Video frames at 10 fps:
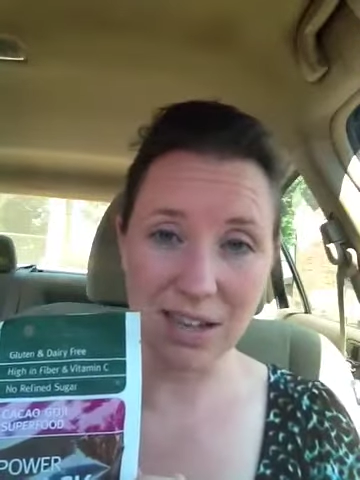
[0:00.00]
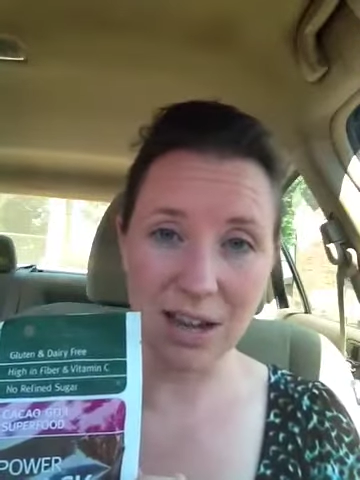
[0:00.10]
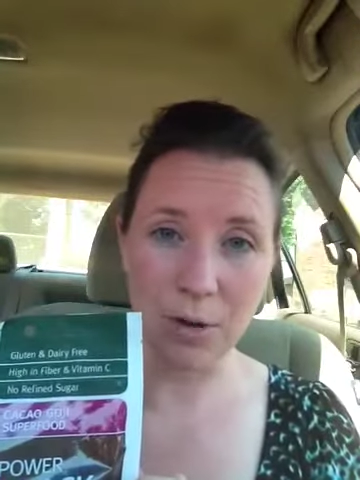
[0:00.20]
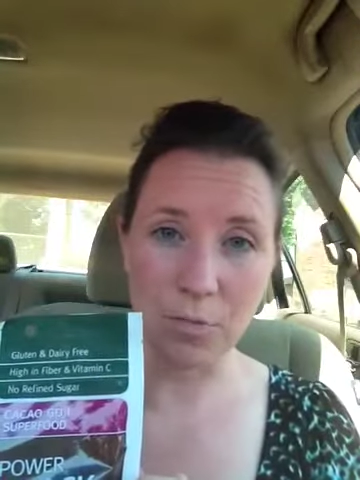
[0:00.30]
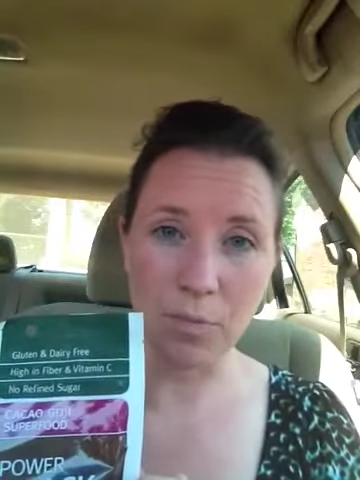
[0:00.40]

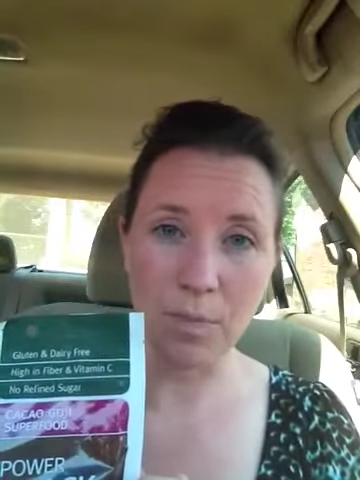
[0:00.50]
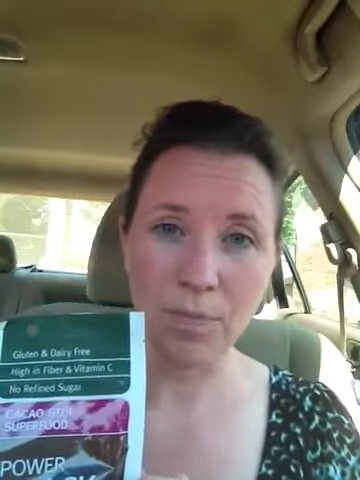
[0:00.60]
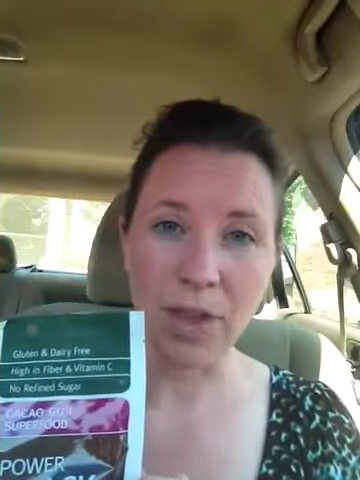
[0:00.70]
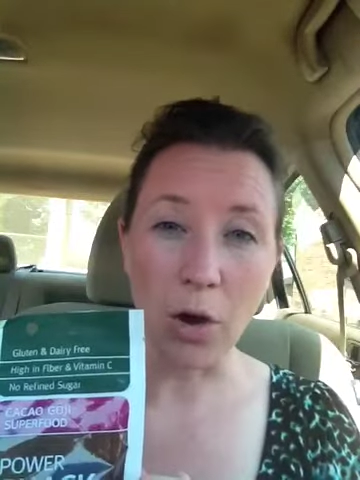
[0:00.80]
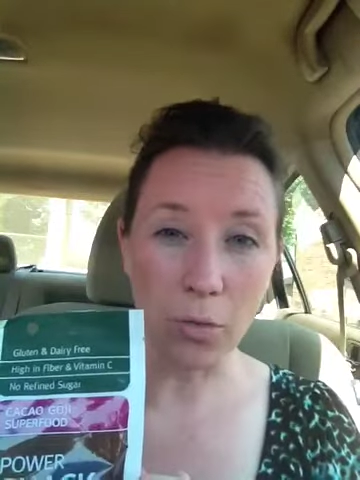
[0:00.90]
Um,
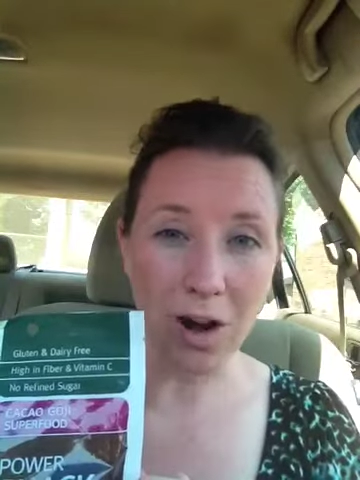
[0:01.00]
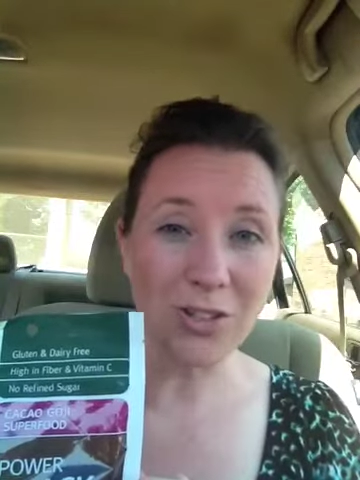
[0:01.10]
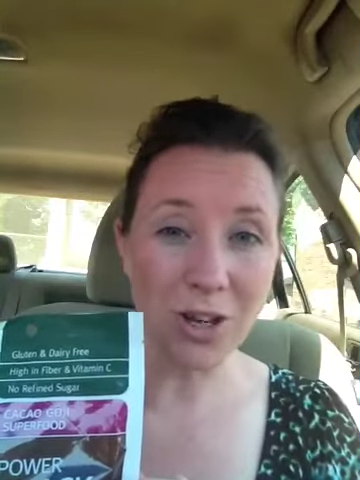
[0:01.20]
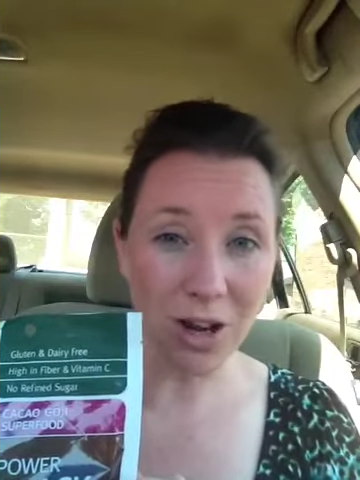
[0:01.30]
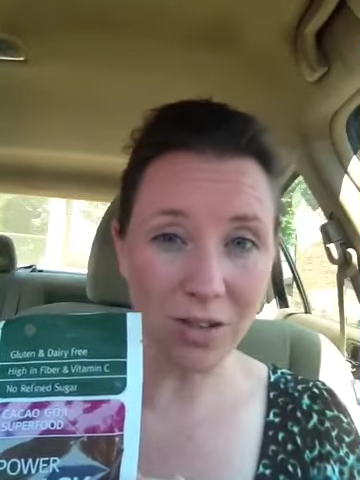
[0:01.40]
a raw
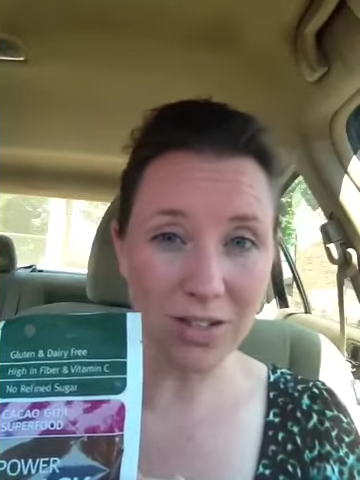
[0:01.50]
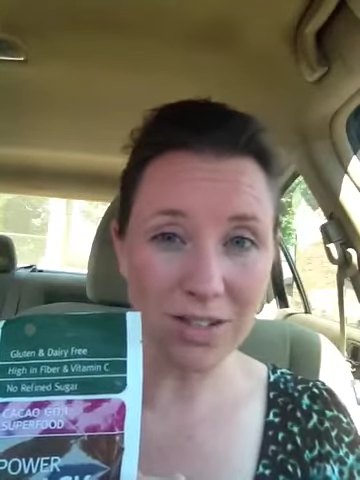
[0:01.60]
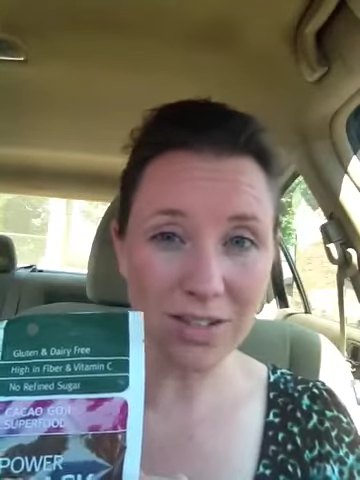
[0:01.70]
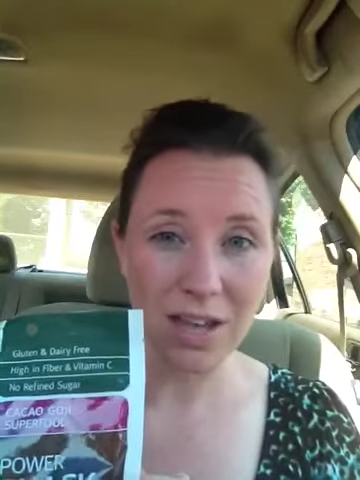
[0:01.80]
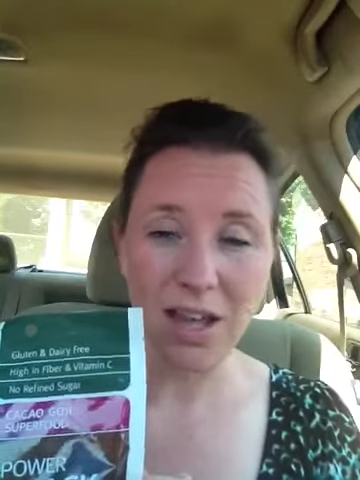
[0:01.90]

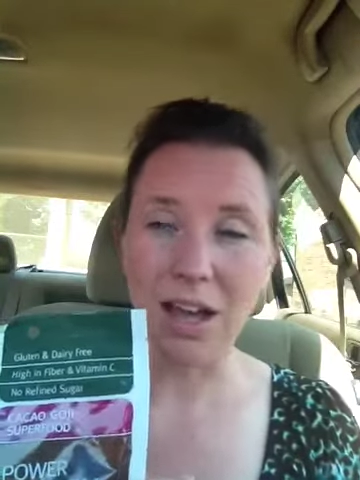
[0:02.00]
chocolate.